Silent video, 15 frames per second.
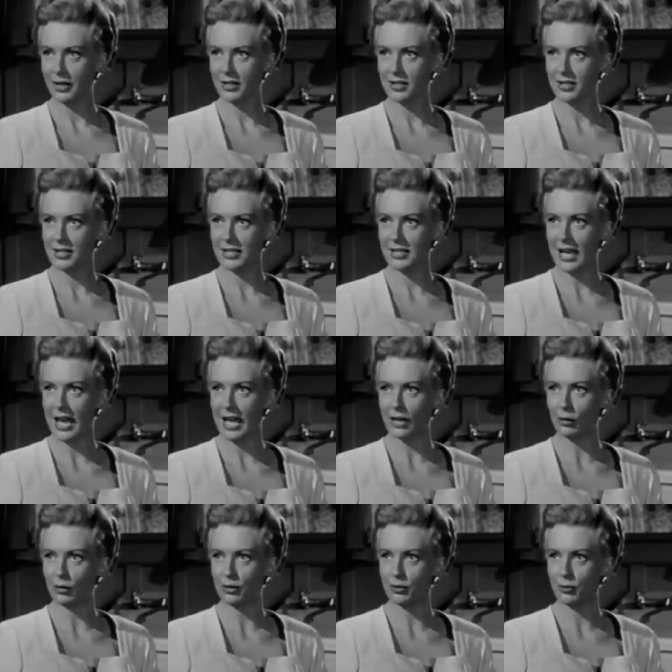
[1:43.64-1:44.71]
been implanted
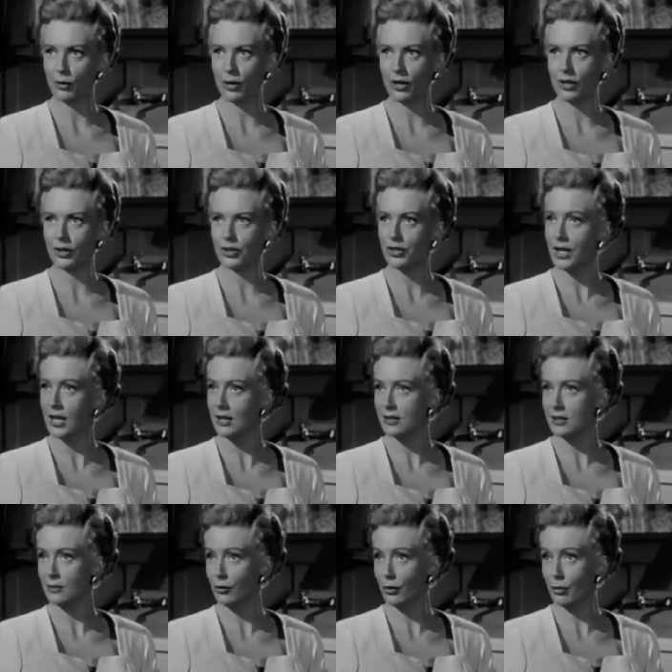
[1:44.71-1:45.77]
because Bert was a very
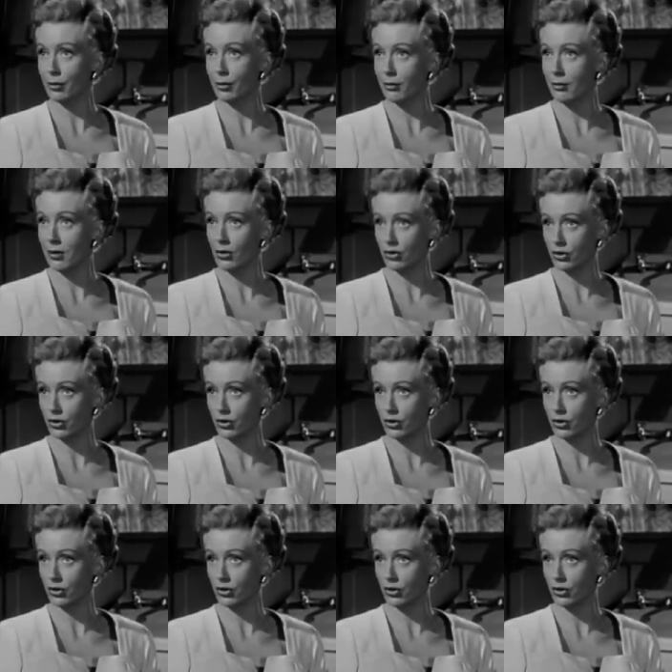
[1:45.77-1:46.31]
shrewd man.